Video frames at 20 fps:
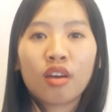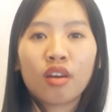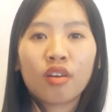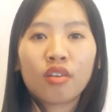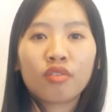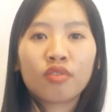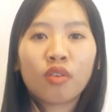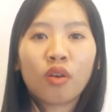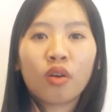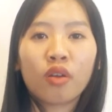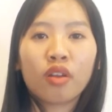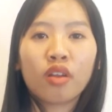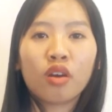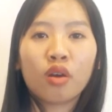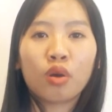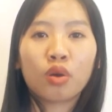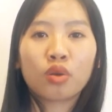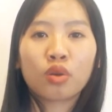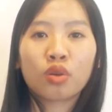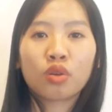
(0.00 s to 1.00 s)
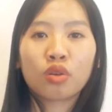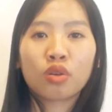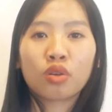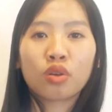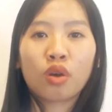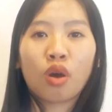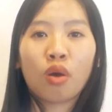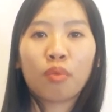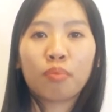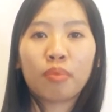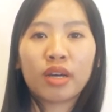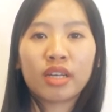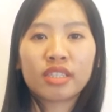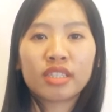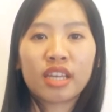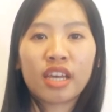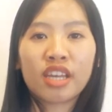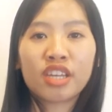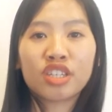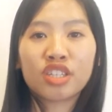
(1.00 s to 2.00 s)
For the
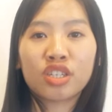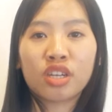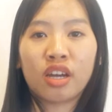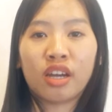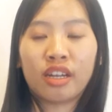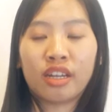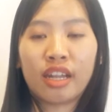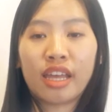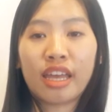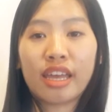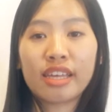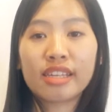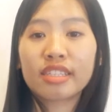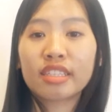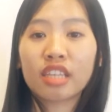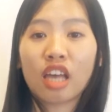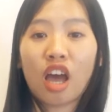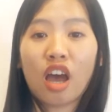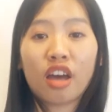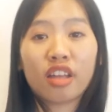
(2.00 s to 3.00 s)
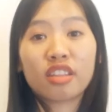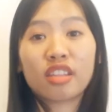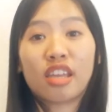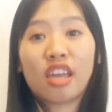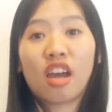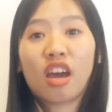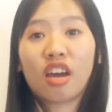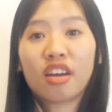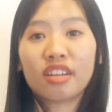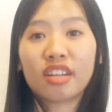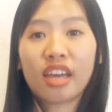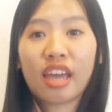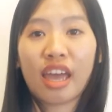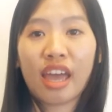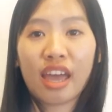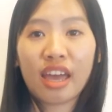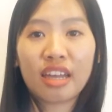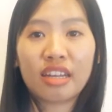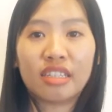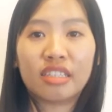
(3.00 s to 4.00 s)
cooptation is on the other
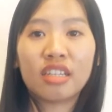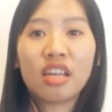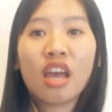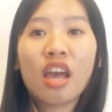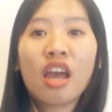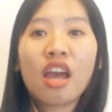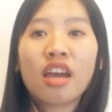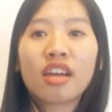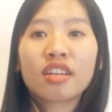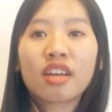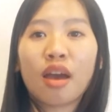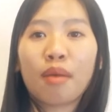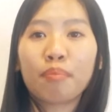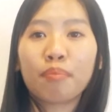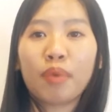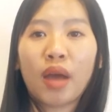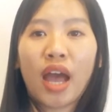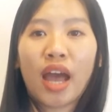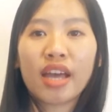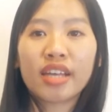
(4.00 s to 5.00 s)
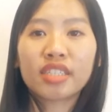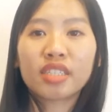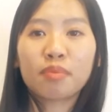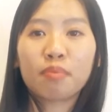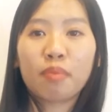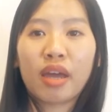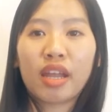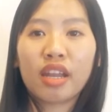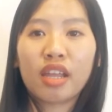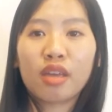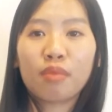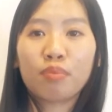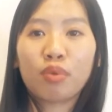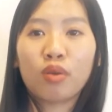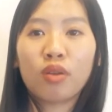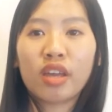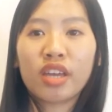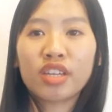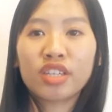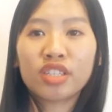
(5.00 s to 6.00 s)
hand, combines
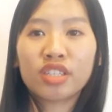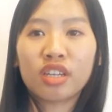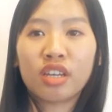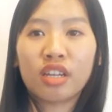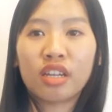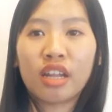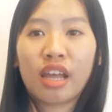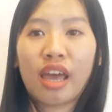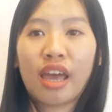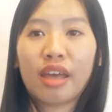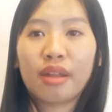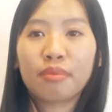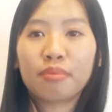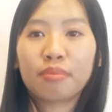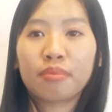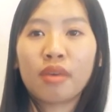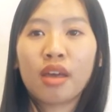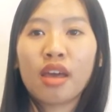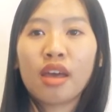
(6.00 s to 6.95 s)
manipulation and